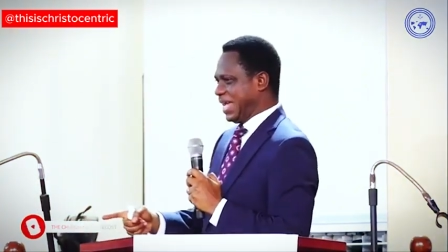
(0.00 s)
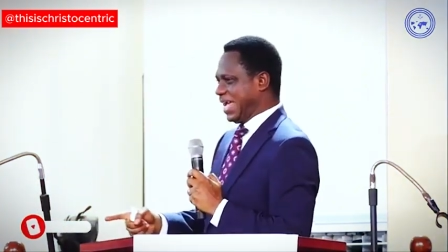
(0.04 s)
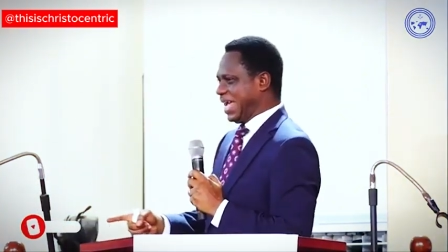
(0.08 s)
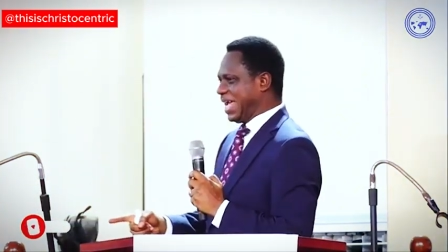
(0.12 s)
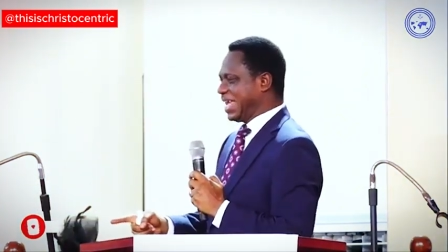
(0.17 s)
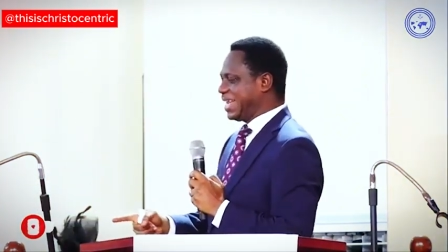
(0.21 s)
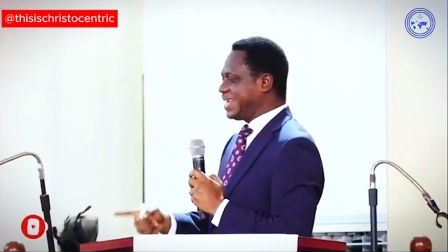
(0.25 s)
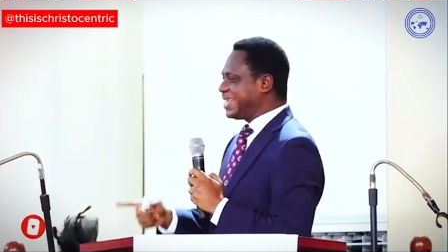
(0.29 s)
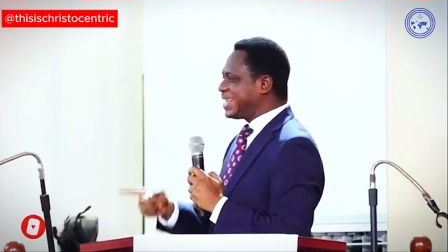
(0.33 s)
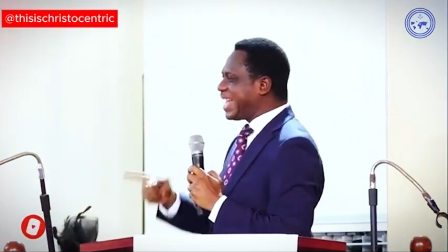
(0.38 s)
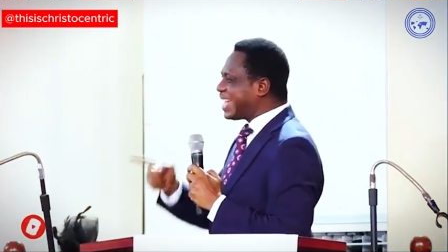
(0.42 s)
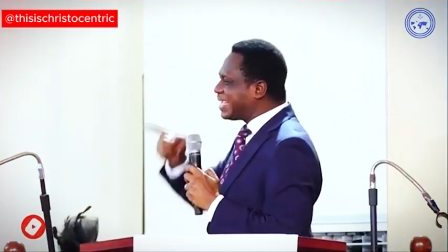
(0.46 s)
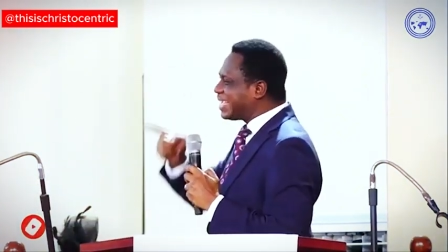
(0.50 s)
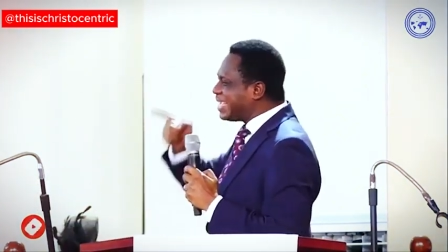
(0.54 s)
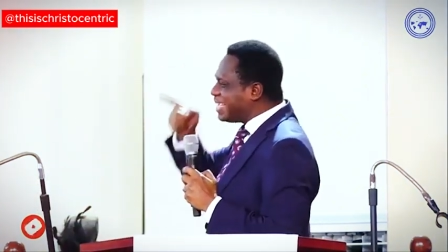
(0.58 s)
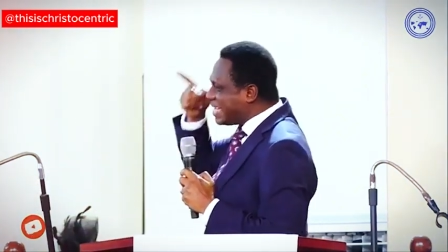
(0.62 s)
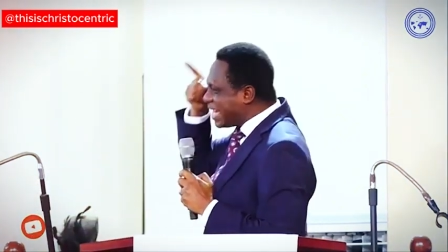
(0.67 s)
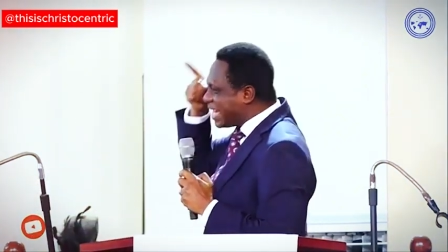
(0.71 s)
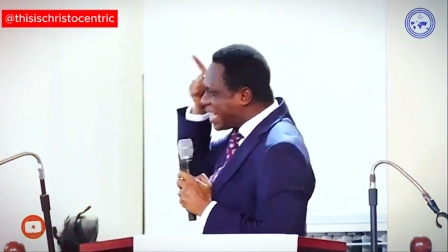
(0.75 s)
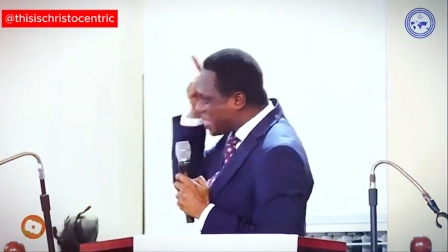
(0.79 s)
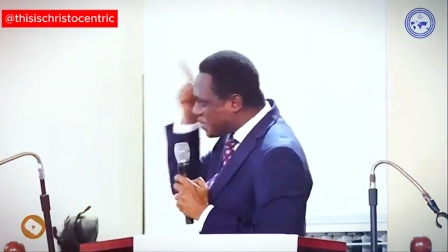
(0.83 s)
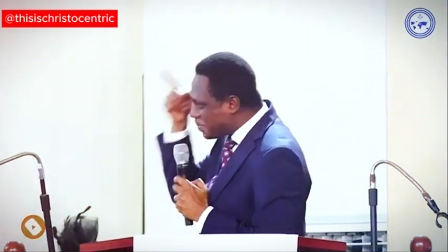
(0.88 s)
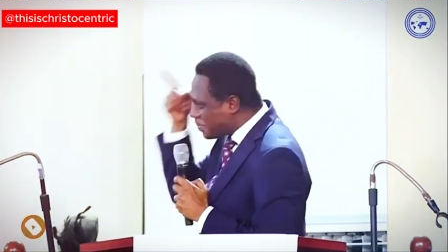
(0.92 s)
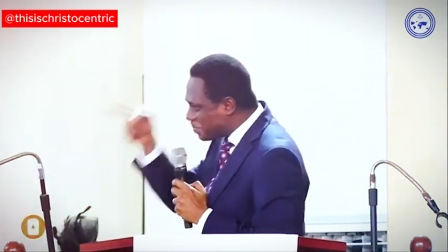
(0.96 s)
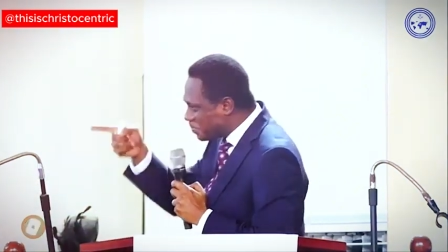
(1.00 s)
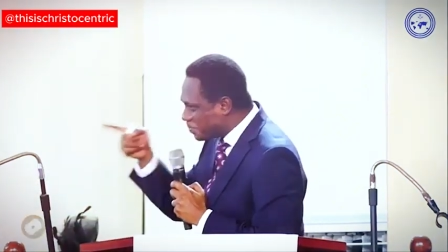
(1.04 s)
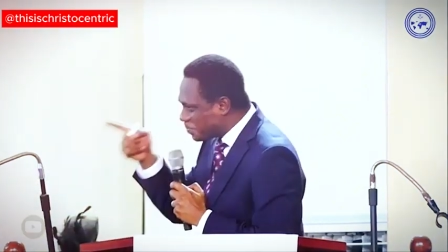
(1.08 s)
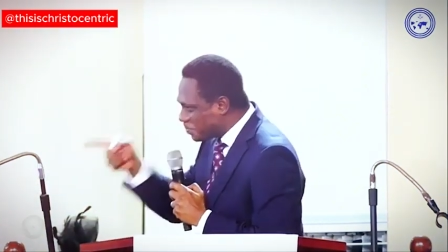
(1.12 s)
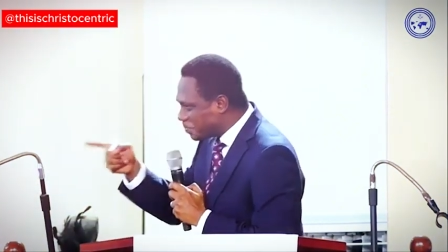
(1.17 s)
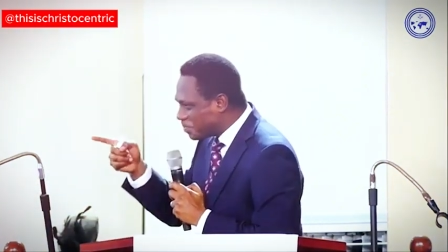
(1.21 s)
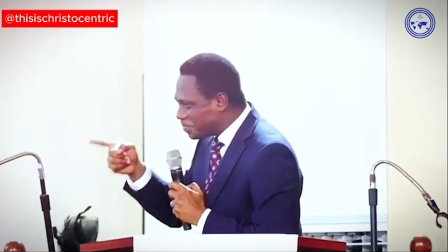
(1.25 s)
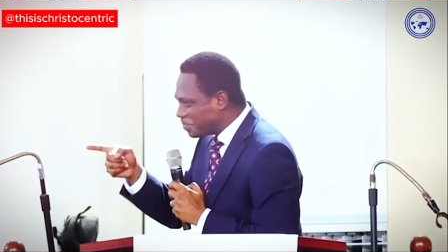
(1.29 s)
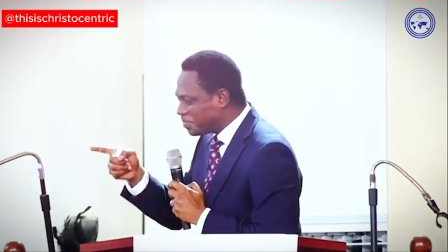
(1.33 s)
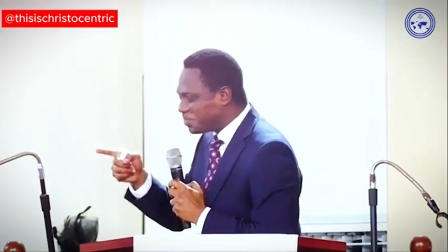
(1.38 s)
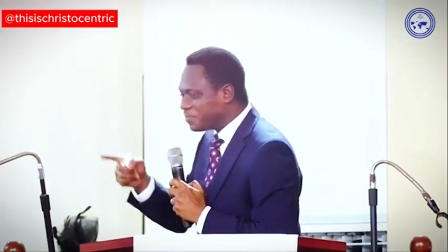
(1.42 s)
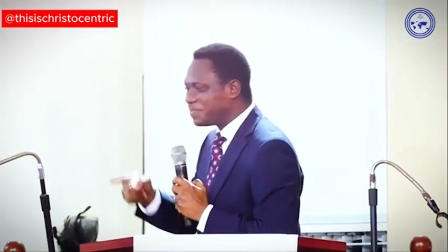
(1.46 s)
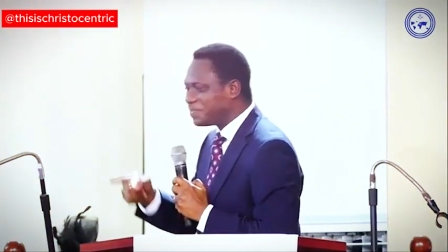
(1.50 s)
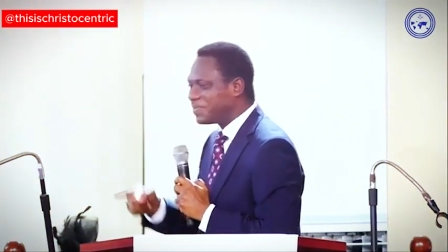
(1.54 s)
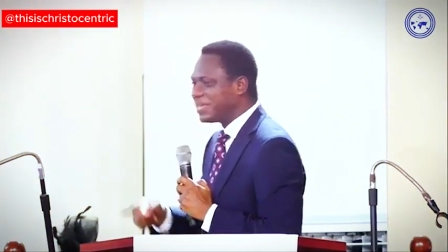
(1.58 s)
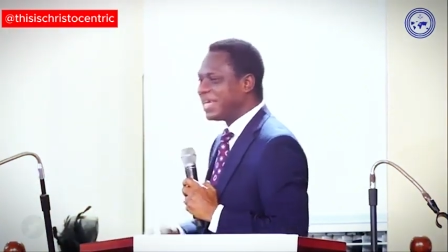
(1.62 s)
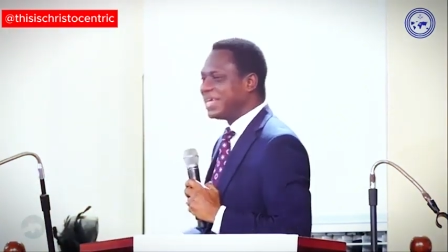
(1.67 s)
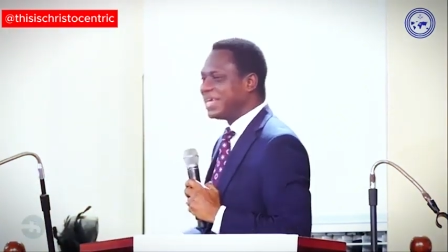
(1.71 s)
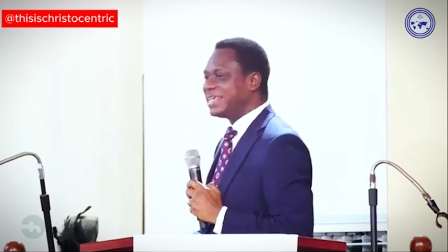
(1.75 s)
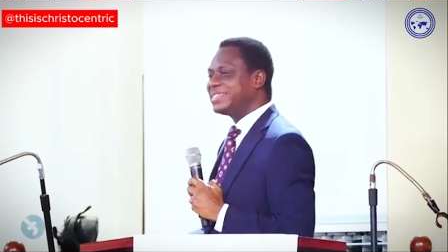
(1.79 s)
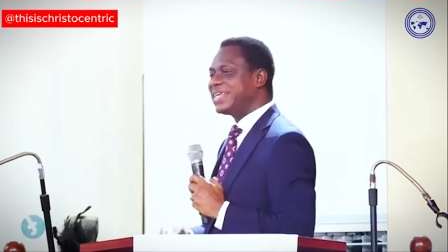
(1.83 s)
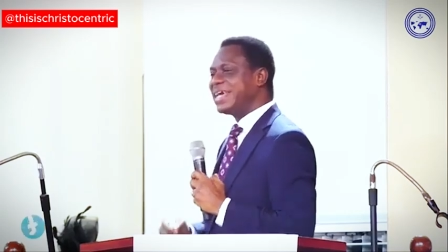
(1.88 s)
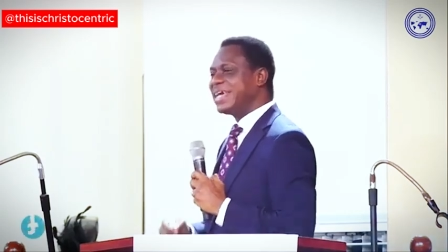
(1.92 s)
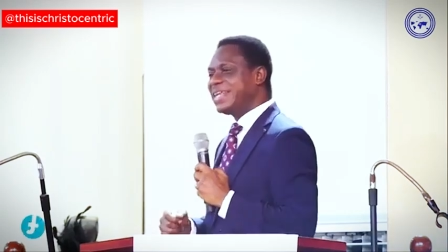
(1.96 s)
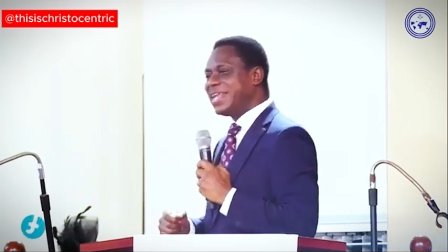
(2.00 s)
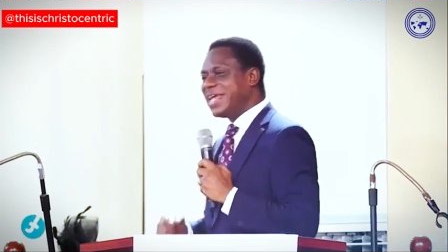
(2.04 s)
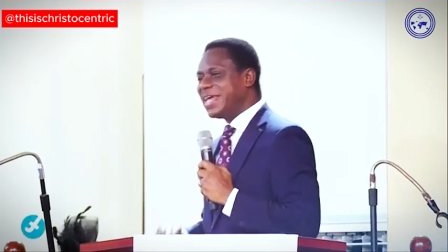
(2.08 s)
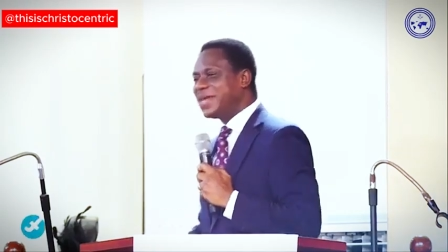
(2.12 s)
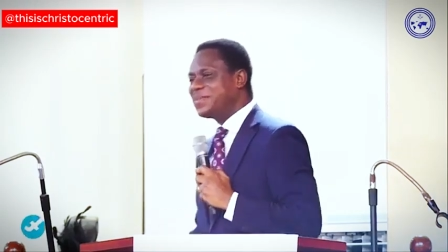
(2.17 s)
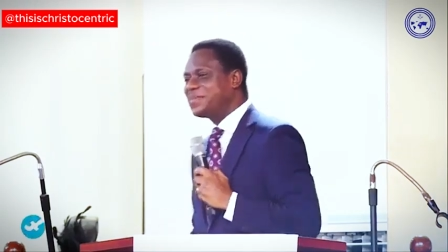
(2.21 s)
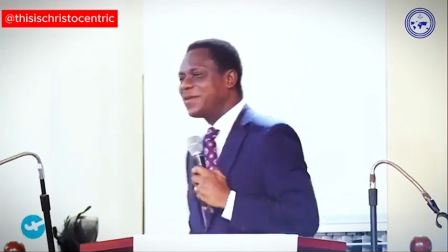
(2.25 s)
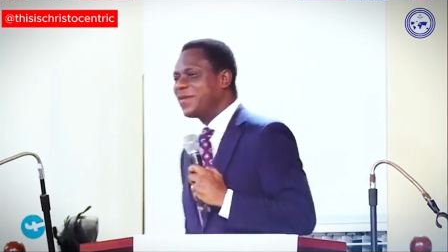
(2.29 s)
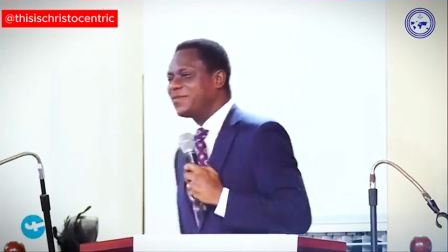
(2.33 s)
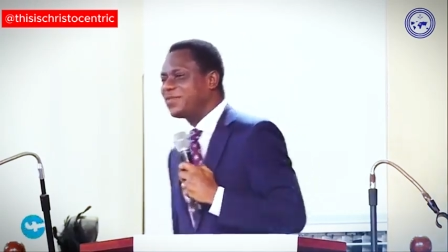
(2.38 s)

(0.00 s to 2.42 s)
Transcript: and that name is the name